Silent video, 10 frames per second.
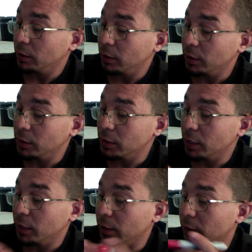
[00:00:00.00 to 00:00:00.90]
the
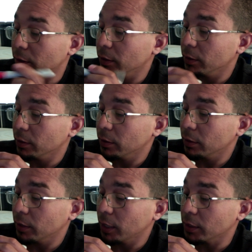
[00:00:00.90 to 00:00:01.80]
sticker,
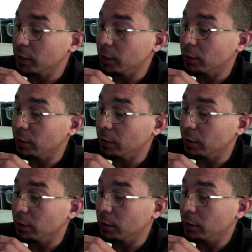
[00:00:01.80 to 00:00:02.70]
not the sticker,
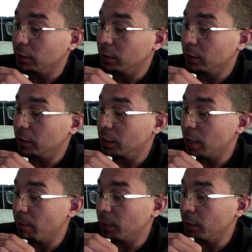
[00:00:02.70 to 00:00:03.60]
the
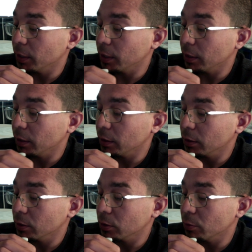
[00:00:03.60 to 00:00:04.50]
template thing
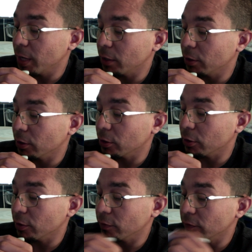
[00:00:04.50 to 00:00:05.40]
to make your
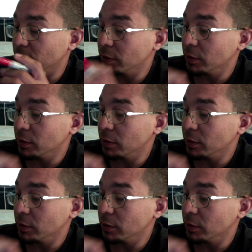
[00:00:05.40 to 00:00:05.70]
curves.